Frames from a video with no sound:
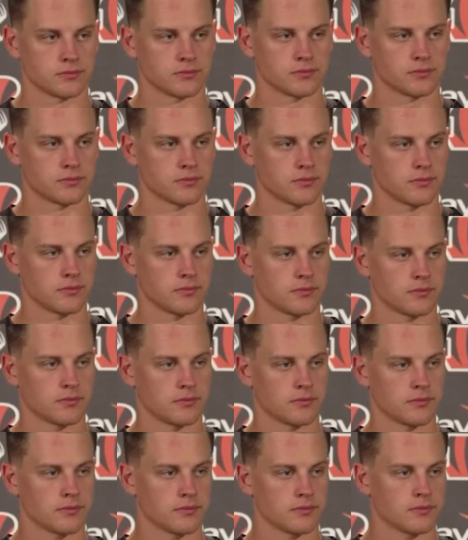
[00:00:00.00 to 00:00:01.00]
Was that Ohio State
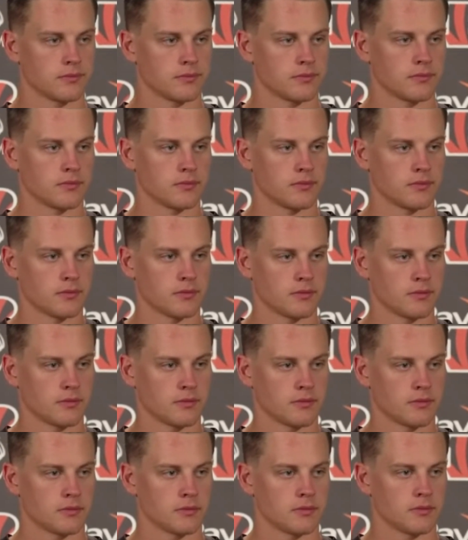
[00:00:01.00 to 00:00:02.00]
game? Was that the first time you've been
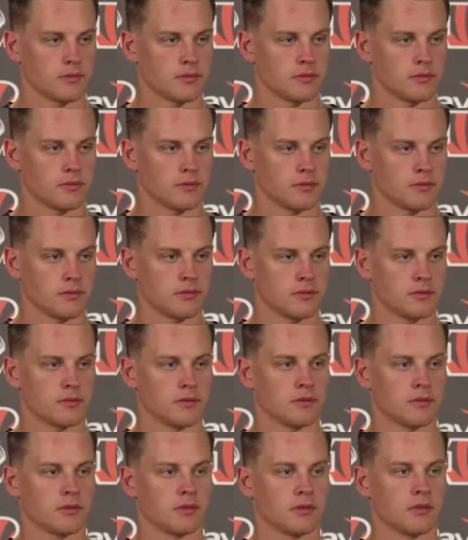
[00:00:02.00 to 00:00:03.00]
back since you left for a
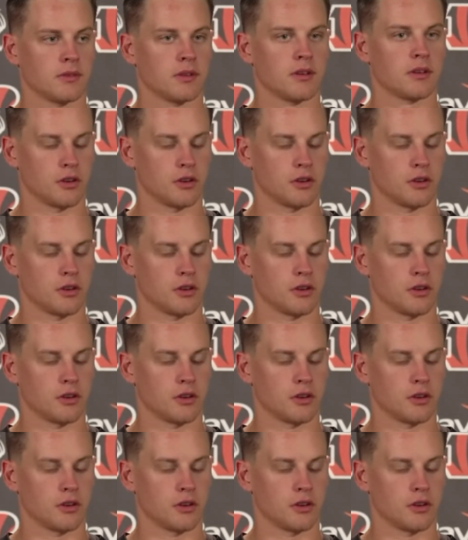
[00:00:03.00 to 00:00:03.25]
game?